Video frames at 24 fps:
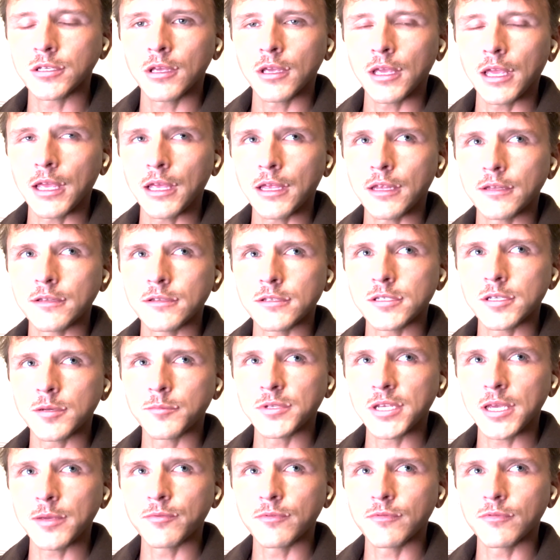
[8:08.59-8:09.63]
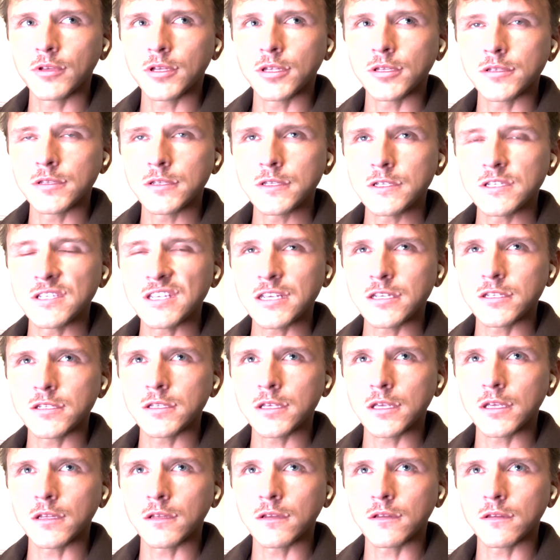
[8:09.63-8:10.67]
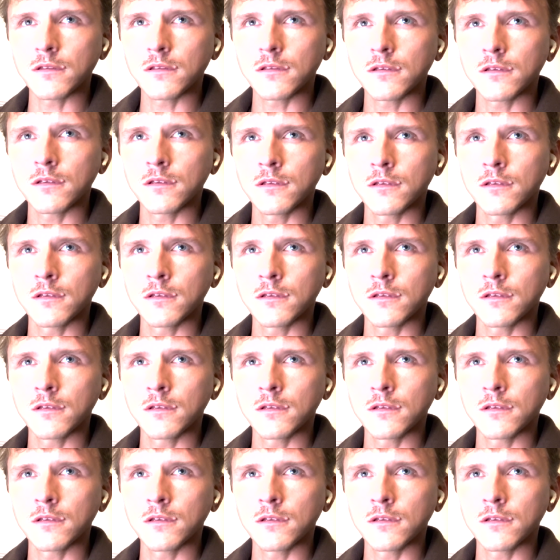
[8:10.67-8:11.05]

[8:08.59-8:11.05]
and some type of consistent